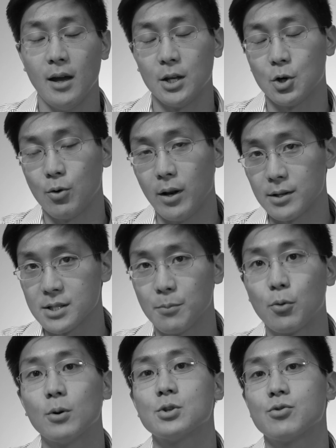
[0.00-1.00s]
and create a
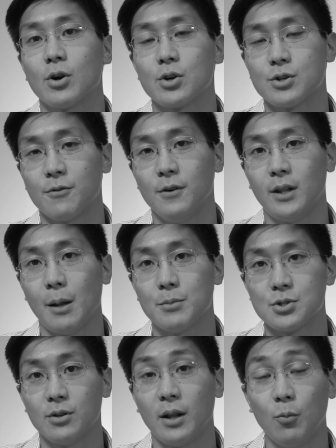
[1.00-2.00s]
support structure for them
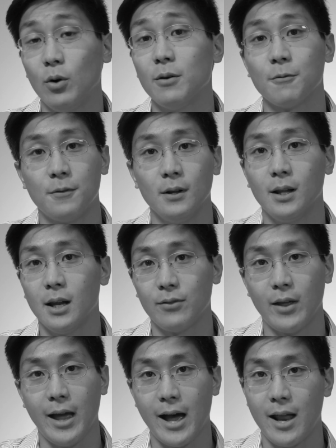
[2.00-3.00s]
so they wouldn't feel like
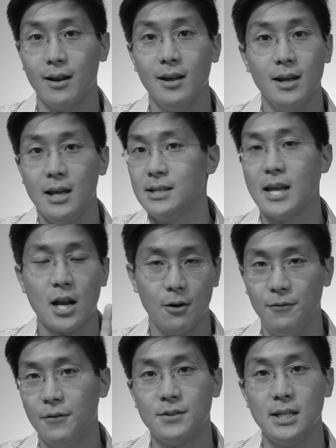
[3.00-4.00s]
they had 10 or
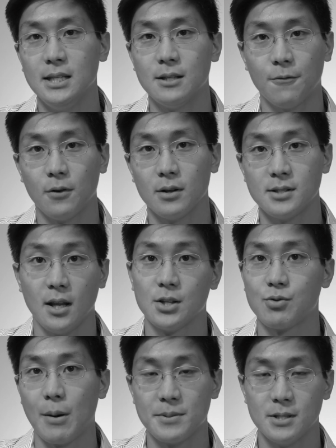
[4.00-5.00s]
15 different
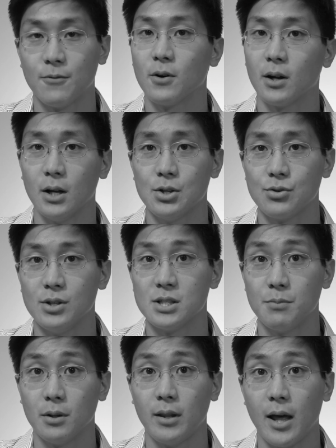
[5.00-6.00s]
sales reps in different countries,
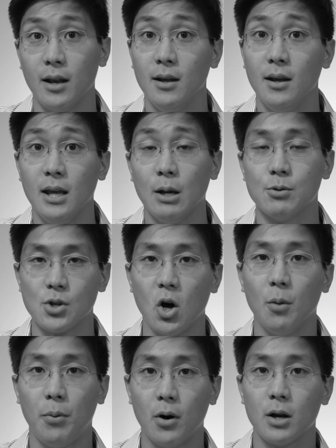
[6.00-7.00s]
but that it was
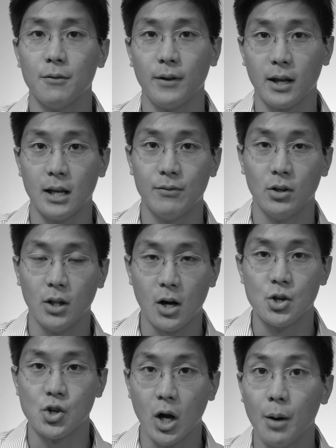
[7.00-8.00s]
all part of like kind of a
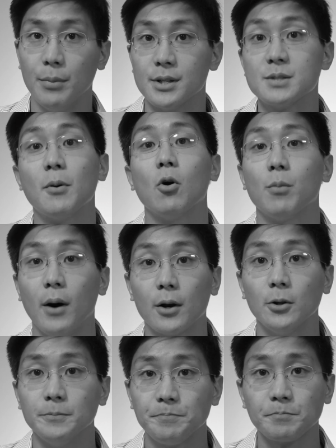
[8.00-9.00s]
larger hub and spoke model.